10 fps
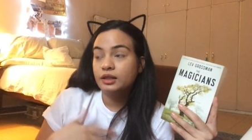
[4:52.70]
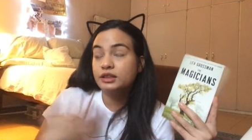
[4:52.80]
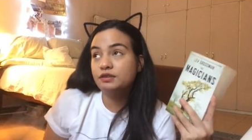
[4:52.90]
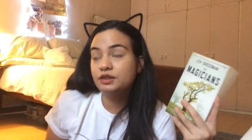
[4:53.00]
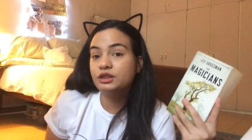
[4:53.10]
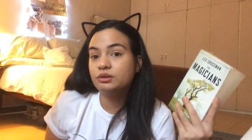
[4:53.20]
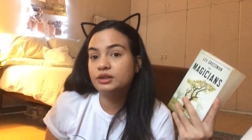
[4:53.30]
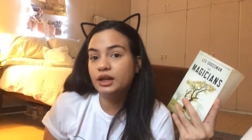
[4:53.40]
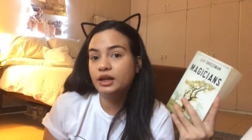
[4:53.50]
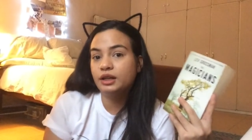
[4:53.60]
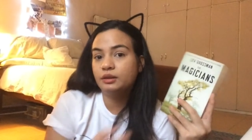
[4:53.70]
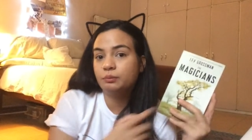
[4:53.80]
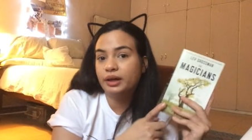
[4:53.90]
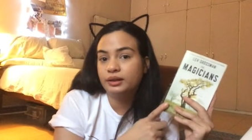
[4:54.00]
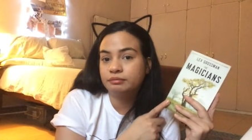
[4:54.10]
the TV show's done and
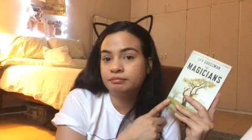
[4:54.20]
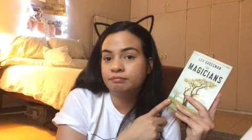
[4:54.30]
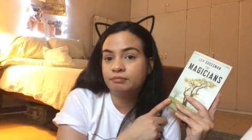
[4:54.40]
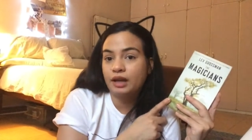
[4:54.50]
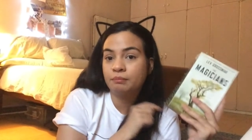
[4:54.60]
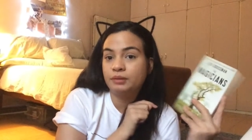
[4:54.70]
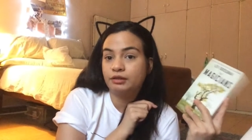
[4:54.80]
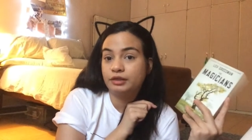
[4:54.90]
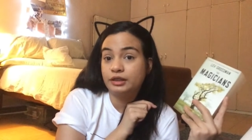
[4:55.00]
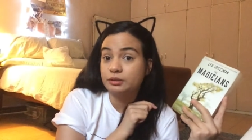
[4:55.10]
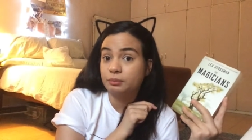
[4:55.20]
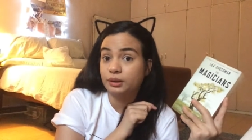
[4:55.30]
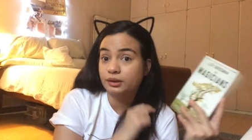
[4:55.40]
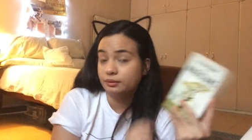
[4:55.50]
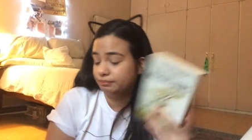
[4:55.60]
when I'm done reading this book.